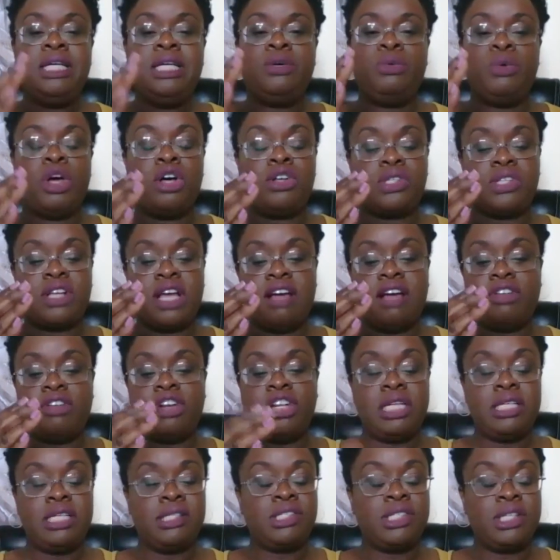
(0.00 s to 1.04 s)
We also have our
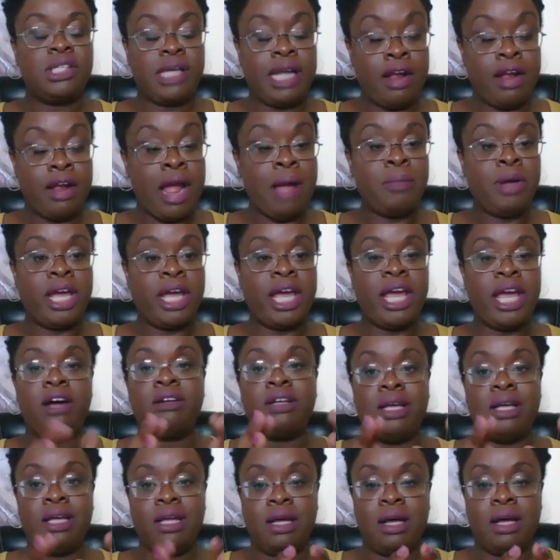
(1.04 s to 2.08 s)
Instagram
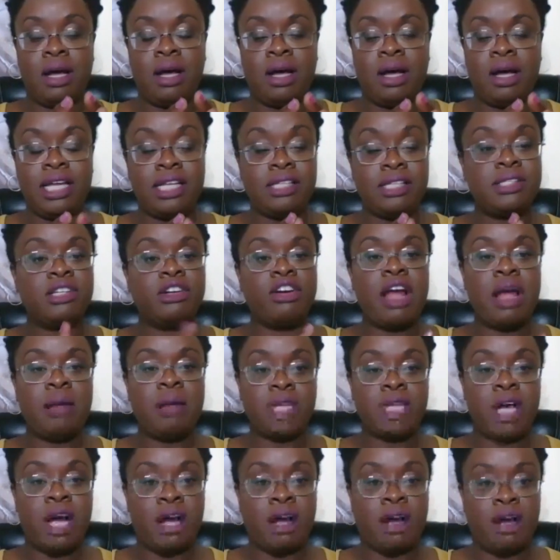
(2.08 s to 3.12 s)
account,
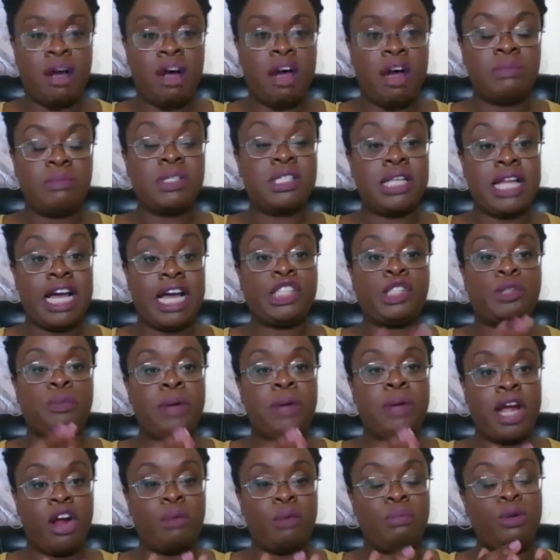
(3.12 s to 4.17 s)

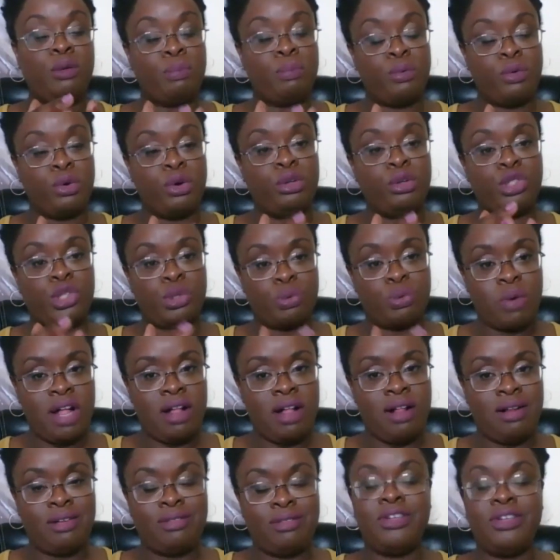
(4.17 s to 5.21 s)

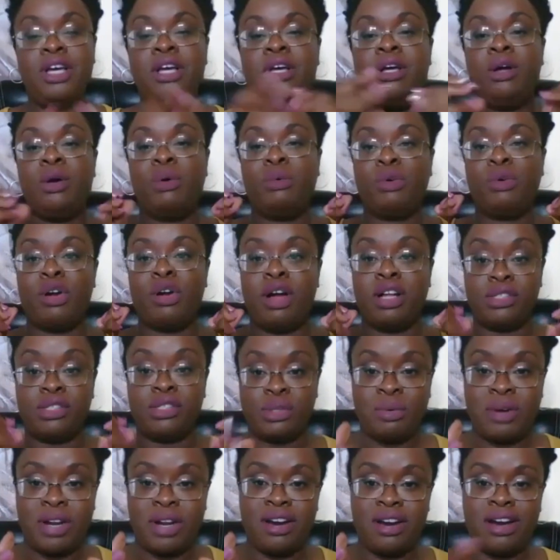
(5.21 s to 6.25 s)
instagram.com/parablepro12. We're on
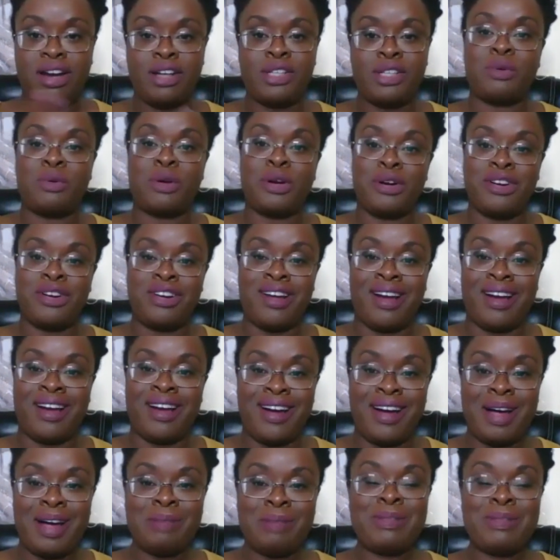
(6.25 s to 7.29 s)
Twitter,
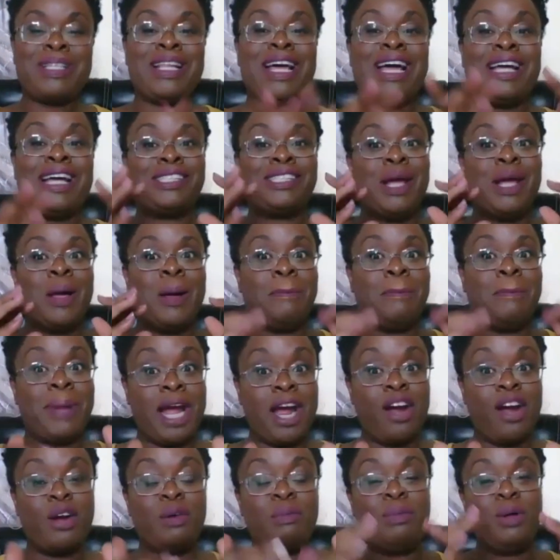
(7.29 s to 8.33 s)

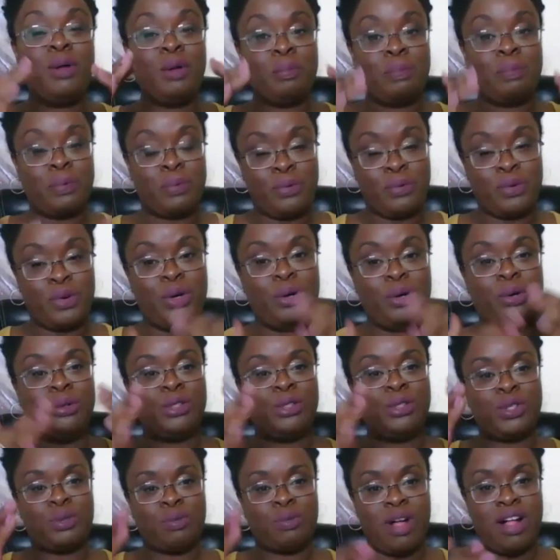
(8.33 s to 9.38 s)

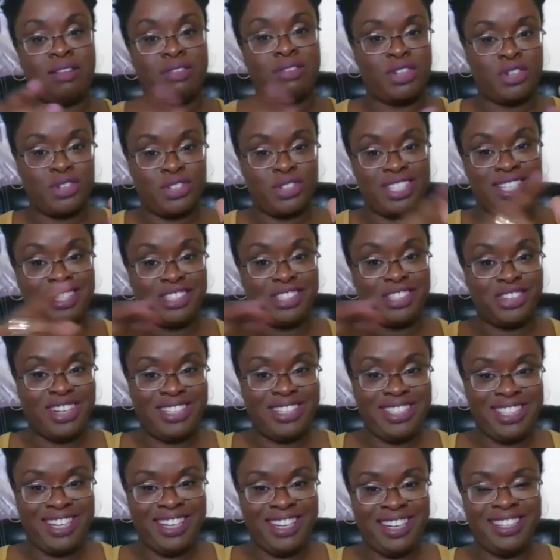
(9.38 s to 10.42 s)
twitter.com/parablepro12. You're seeing a
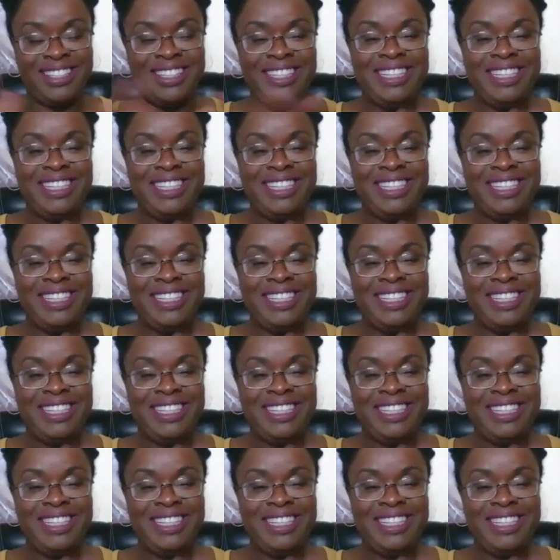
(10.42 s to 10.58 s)
trend here.